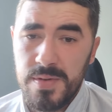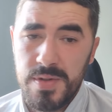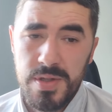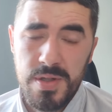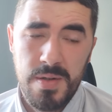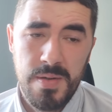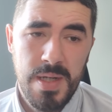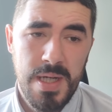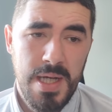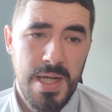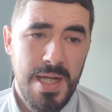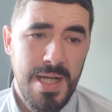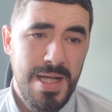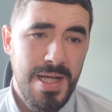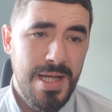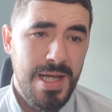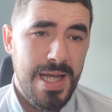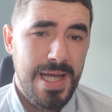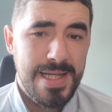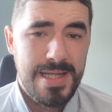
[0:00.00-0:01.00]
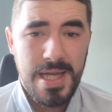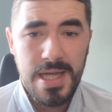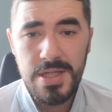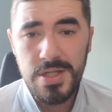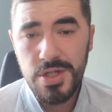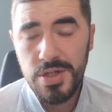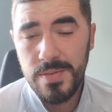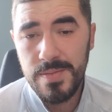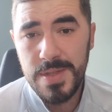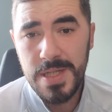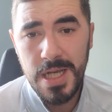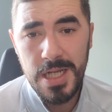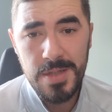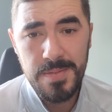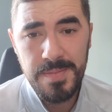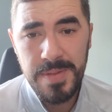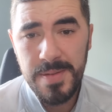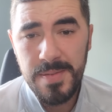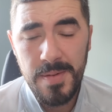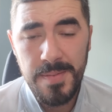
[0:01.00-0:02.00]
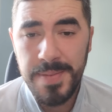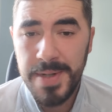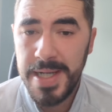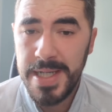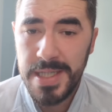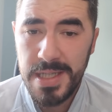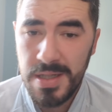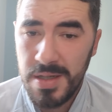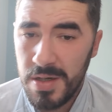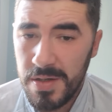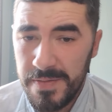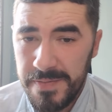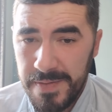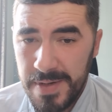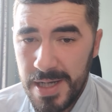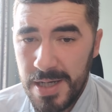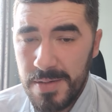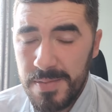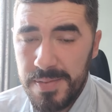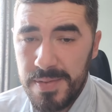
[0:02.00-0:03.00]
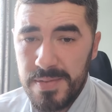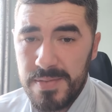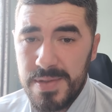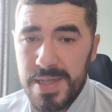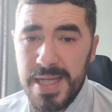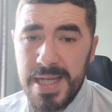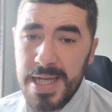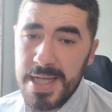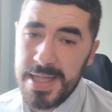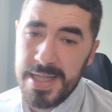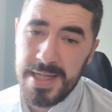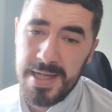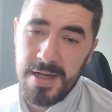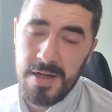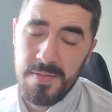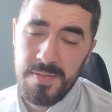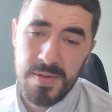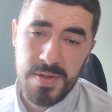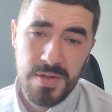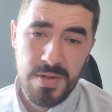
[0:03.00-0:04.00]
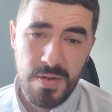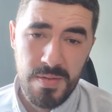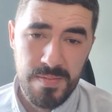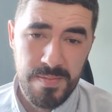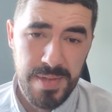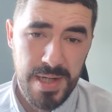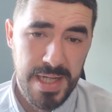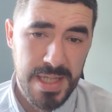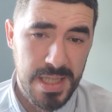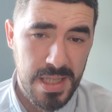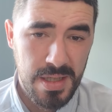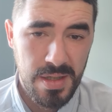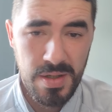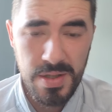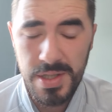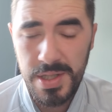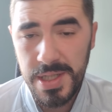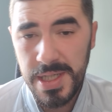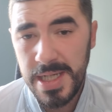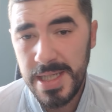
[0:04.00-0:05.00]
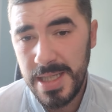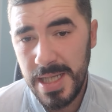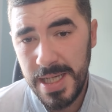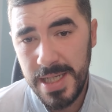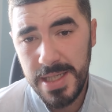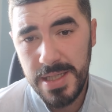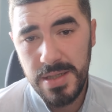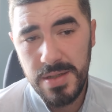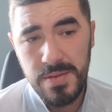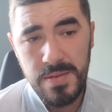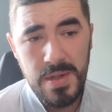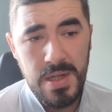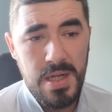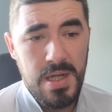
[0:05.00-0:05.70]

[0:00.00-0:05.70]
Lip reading: So again, sometimes people pray to God for help, they get the help and don't pray to God and say thank you.